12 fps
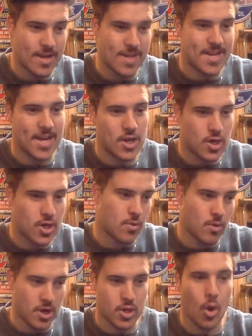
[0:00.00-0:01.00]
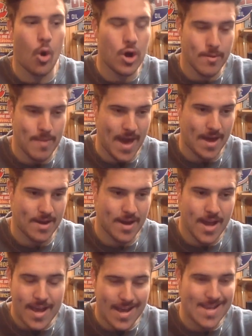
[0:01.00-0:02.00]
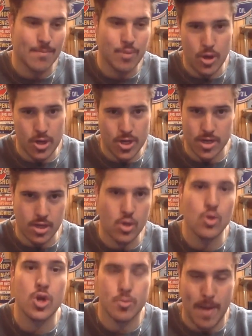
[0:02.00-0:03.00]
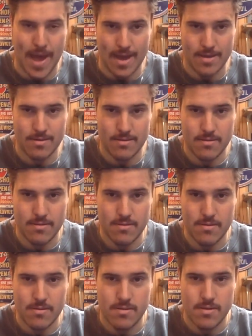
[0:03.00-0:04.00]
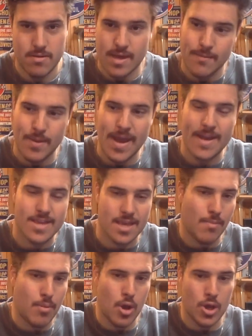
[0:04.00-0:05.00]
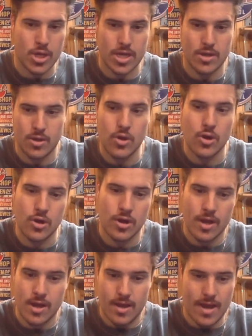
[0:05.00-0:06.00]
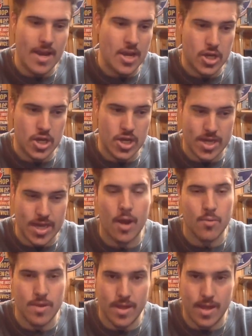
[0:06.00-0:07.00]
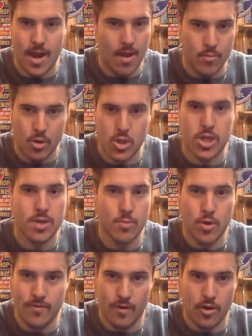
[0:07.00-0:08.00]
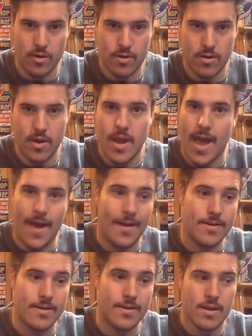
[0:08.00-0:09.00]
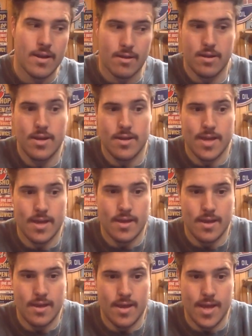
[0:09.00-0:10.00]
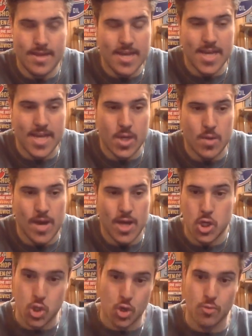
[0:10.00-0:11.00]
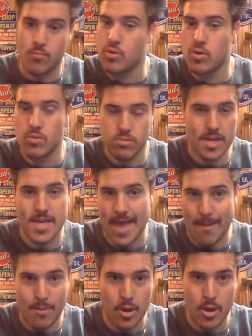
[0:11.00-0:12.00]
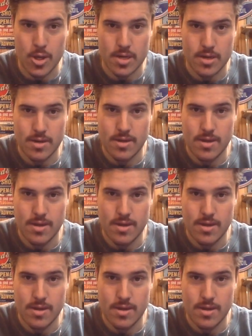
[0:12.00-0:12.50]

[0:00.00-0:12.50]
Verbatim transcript: continues to want to talk about it is the person that looks bad, compared to the person who is just done with it and wants to move on. And Clearly, in this situation, Jordan Poole is that person.